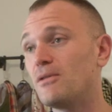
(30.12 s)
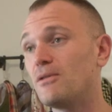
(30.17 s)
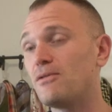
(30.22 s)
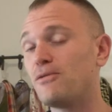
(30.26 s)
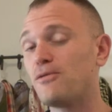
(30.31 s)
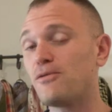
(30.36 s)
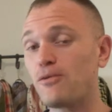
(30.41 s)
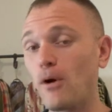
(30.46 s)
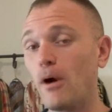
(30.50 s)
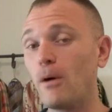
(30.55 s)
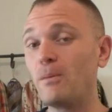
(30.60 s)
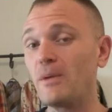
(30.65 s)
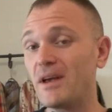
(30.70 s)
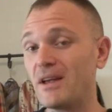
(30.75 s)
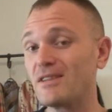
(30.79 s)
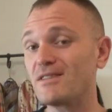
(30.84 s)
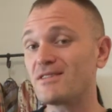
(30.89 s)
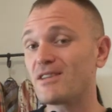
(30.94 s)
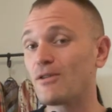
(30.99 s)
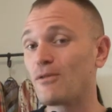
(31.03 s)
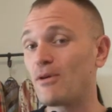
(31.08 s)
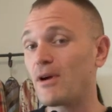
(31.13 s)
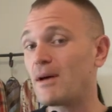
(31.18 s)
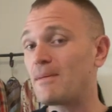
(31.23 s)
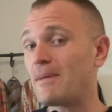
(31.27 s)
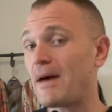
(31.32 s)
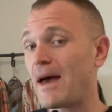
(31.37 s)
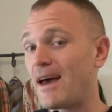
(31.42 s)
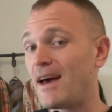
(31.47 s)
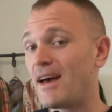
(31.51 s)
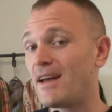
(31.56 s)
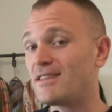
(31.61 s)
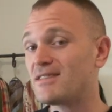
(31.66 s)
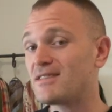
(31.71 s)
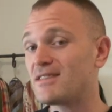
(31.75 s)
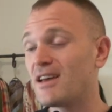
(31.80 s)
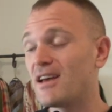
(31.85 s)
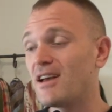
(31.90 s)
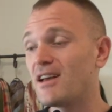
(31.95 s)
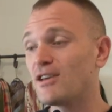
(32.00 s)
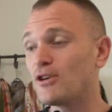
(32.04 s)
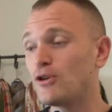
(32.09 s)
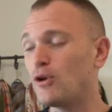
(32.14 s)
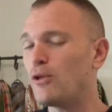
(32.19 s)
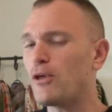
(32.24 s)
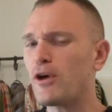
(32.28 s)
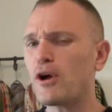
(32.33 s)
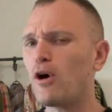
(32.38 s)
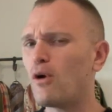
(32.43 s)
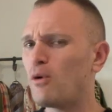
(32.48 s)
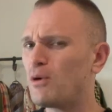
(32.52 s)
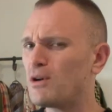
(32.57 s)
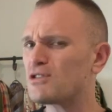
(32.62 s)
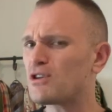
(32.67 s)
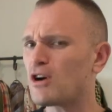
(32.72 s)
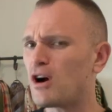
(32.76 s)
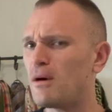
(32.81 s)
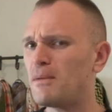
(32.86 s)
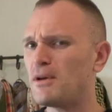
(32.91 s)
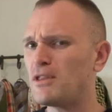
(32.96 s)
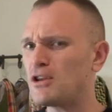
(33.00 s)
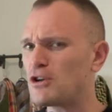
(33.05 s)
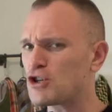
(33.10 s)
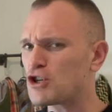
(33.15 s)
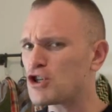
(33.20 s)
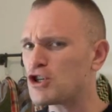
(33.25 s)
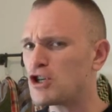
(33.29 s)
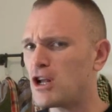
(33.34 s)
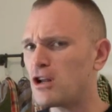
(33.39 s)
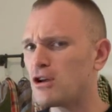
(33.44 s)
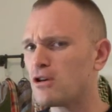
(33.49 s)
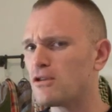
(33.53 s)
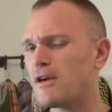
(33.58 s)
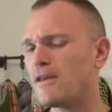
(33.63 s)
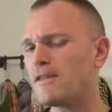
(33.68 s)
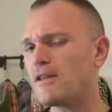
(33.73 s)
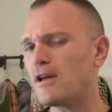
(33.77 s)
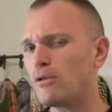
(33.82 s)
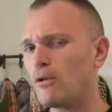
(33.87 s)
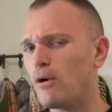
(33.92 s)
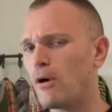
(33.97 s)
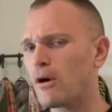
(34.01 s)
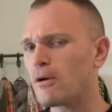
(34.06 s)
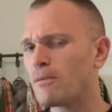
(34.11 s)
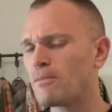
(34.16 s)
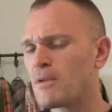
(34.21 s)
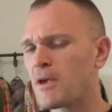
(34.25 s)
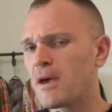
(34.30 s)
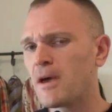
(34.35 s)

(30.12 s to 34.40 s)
from Instagram ads. You know, they always come and they're shittier than they look.